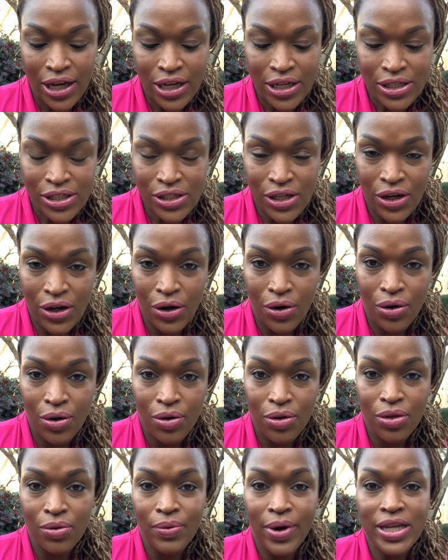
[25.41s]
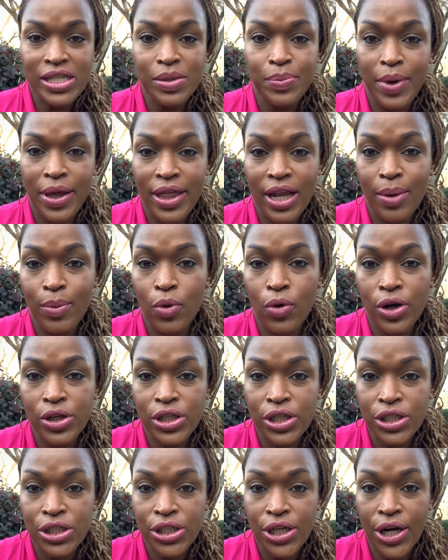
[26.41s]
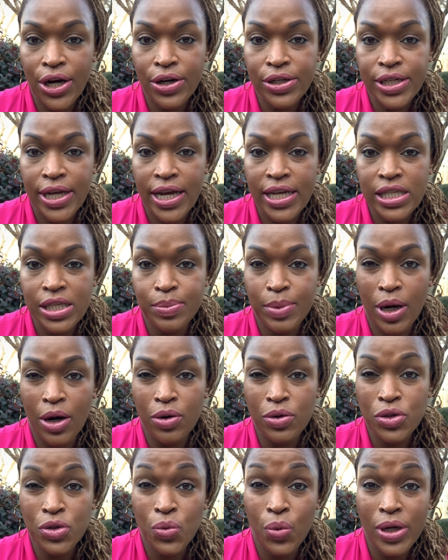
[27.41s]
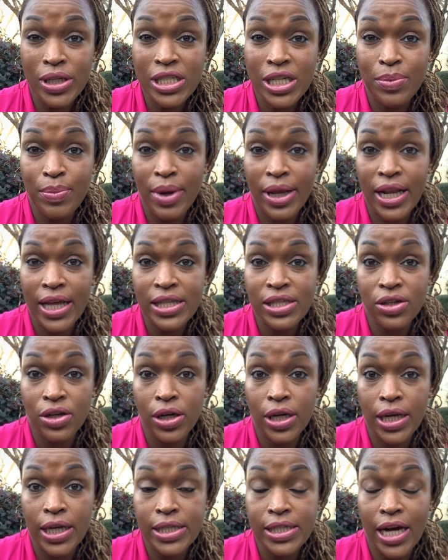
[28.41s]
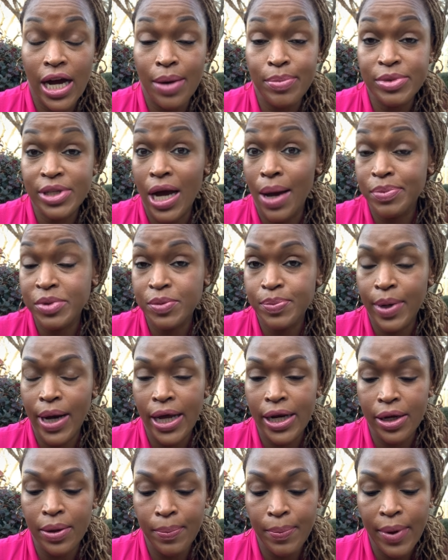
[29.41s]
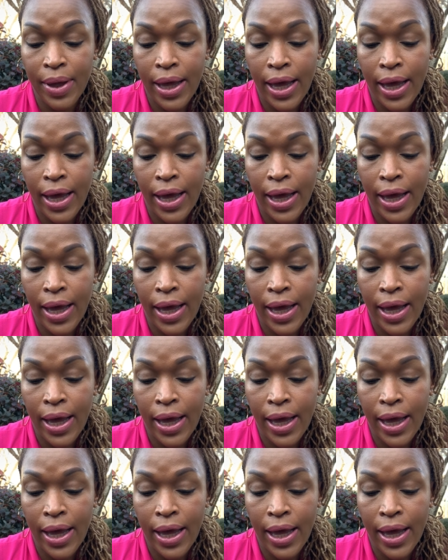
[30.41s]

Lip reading: So the recipe that I'm going to share takes about 20 minutes cooking time top to bottom.